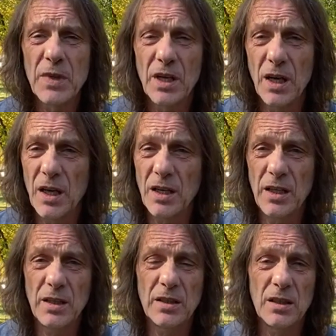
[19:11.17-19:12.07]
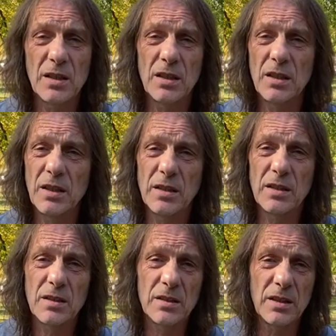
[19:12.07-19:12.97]
In
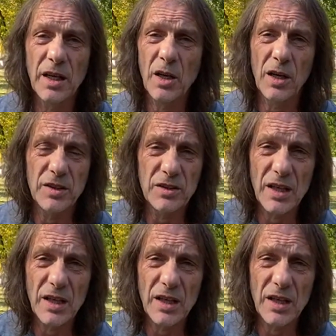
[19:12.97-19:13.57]
the Netherlands,